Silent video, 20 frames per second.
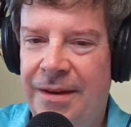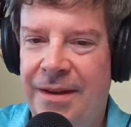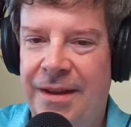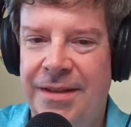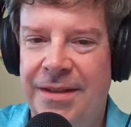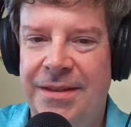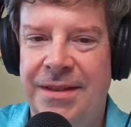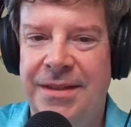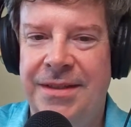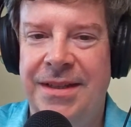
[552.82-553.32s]

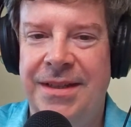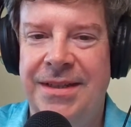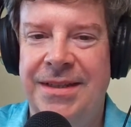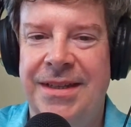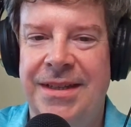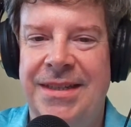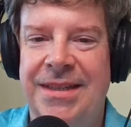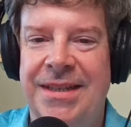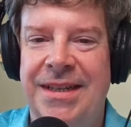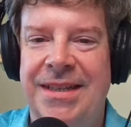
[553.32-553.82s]
Yes, that's
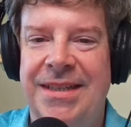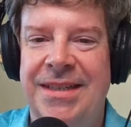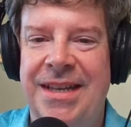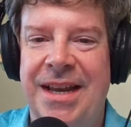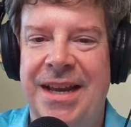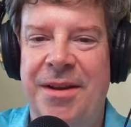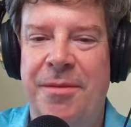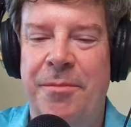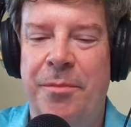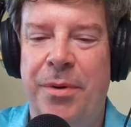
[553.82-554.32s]
a
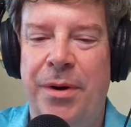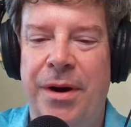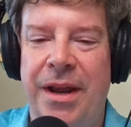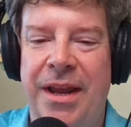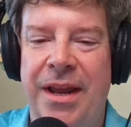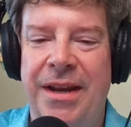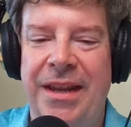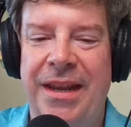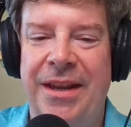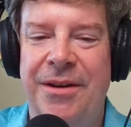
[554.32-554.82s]
6-second
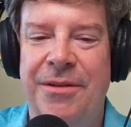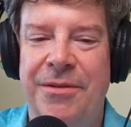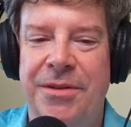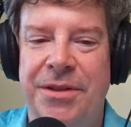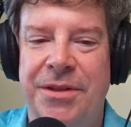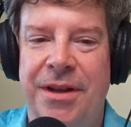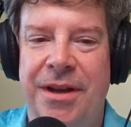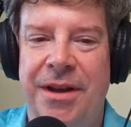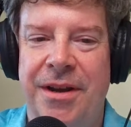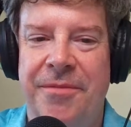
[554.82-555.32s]
Brian Eno
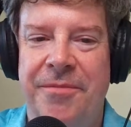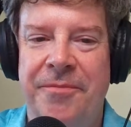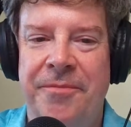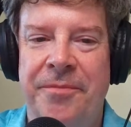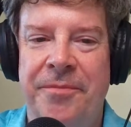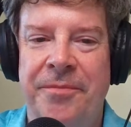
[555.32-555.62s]
song.